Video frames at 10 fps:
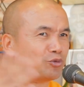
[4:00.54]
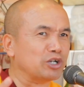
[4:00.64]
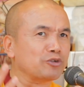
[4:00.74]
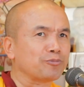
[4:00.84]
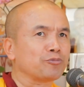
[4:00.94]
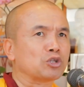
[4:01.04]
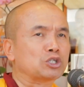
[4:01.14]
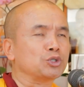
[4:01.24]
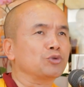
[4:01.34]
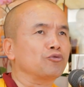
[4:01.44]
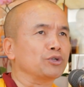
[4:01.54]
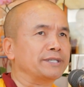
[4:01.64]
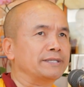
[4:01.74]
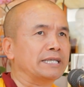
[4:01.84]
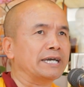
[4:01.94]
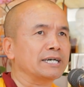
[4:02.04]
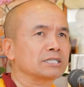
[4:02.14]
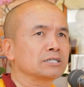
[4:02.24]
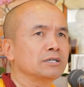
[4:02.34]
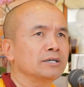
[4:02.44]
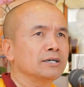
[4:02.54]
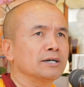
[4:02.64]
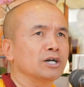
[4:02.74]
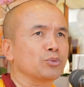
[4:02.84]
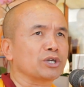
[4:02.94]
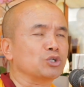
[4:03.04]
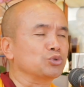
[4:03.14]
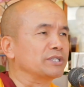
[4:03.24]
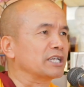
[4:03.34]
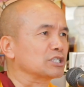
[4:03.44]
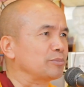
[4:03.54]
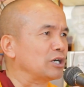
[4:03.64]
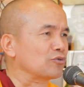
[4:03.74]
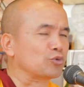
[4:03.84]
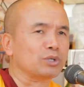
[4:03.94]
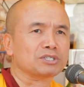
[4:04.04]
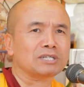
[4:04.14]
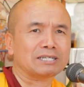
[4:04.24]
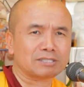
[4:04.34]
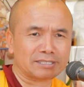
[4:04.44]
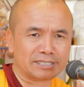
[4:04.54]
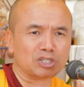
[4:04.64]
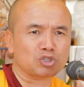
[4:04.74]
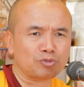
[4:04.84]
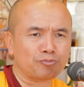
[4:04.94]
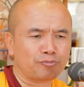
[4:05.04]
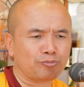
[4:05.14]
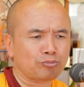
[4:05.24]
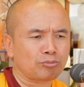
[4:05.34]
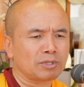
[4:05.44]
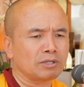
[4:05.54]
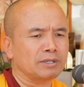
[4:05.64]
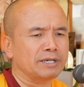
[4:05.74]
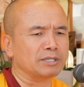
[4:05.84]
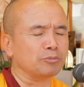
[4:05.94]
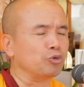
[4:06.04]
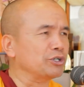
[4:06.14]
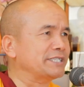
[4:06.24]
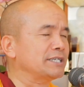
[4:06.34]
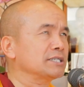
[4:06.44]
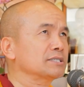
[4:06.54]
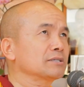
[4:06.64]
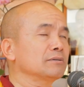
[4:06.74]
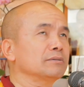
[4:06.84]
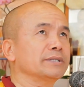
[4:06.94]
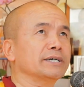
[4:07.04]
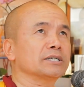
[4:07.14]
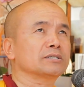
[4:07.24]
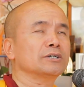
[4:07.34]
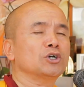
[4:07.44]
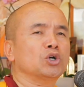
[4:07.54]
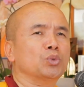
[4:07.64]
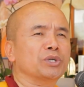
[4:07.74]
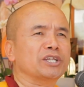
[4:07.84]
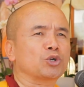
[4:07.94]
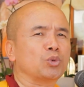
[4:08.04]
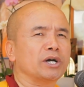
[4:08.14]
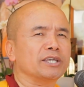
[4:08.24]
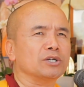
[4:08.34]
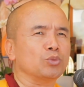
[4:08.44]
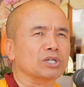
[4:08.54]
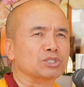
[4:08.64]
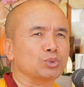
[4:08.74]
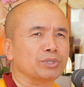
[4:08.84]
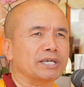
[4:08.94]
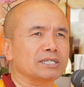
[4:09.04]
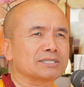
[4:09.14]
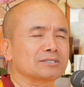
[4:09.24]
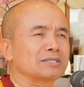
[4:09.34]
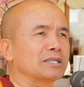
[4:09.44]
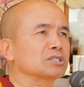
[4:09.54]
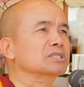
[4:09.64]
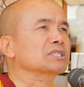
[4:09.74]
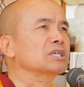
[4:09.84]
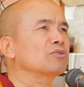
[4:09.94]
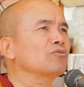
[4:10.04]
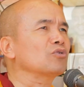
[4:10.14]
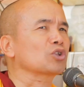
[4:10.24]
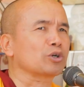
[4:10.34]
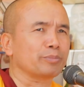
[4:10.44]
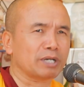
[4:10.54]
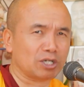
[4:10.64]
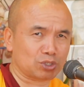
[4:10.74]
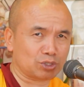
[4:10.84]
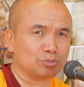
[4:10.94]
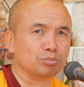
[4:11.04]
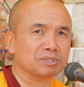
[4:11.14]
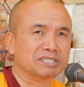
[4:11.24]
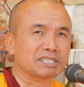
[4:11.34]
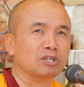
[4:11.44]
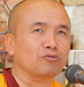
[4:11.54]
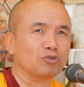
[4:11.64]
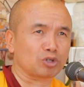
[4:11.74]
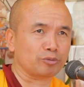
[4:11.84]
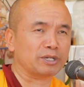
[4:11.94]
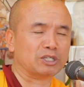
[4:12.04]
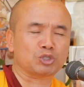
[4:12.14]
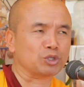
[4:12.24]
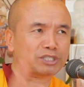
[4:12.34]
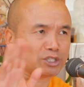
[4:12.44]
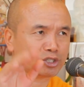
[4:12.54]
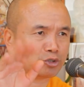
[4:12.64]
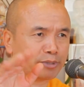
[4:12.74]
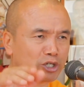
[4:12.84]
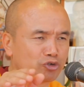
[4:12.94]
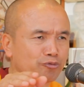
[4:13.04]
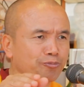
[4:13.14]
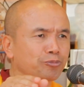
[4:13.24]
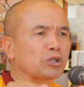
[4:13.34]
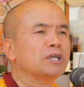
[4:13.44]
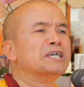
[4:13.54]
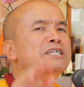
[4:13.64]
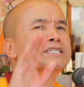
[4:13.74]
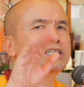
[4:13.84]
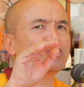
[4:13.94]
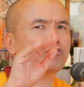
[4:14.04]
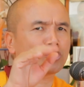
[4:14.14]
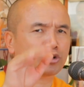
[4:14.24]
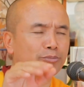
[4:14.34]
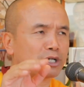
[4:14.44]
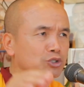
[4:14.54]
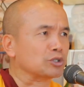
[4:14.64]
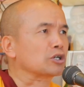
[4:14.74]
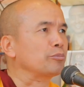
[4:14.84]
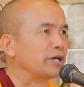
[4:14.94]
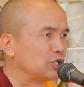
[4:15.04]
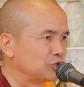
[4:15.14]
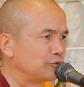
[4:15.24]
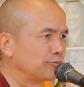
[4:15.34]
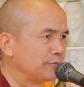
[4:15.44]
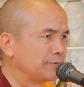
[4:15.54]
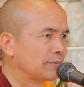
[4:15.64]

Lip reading: right? So for that, we can do that as a part of question-answer session. And the point is that we require what is known as the skillful compassion. Skillful compassion. It's not just compassion. Skillful compassion. Compassion,